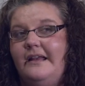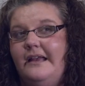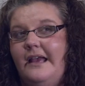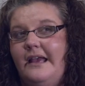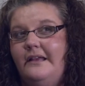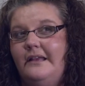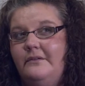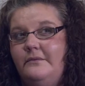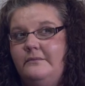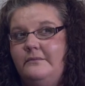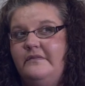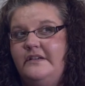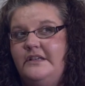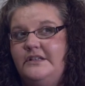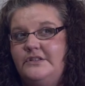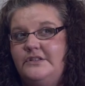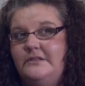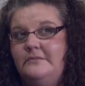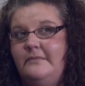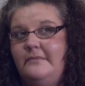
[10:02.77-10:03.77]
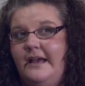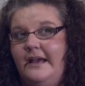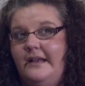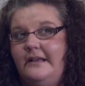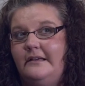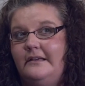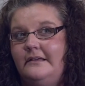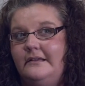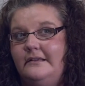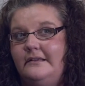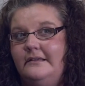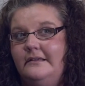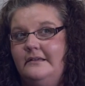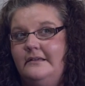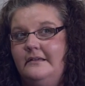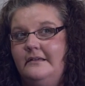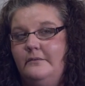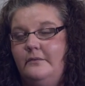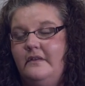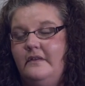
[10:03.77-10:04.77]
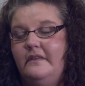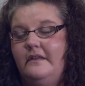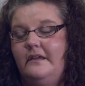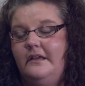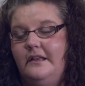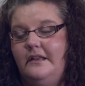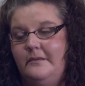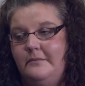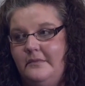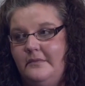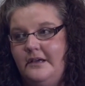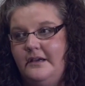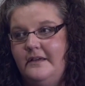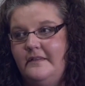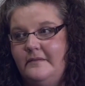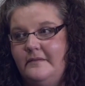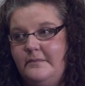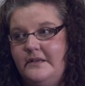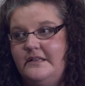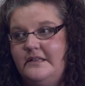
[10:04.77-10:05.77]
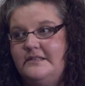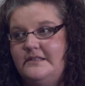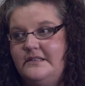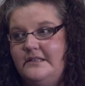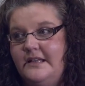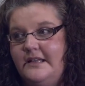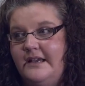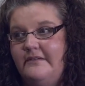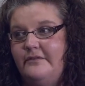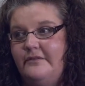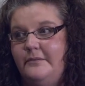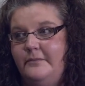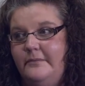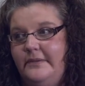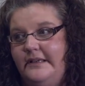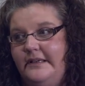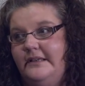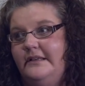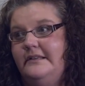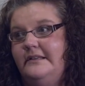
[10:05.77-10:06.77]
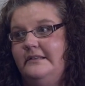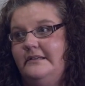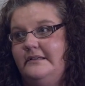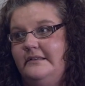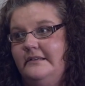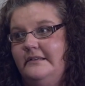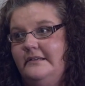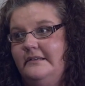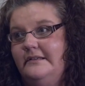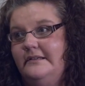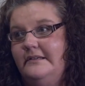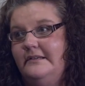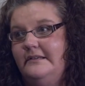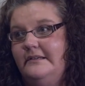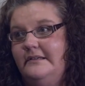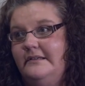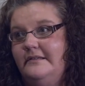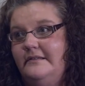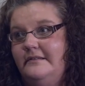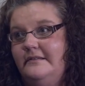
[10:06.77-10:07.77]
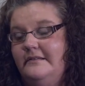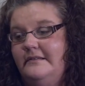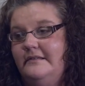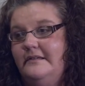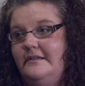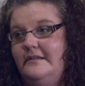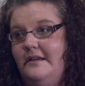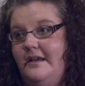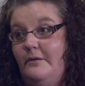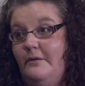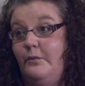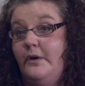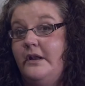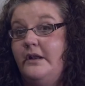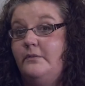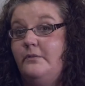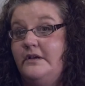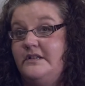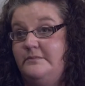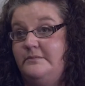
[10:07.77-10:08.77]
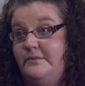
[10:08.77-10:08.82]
gained vision back within a month, but it's never been what it was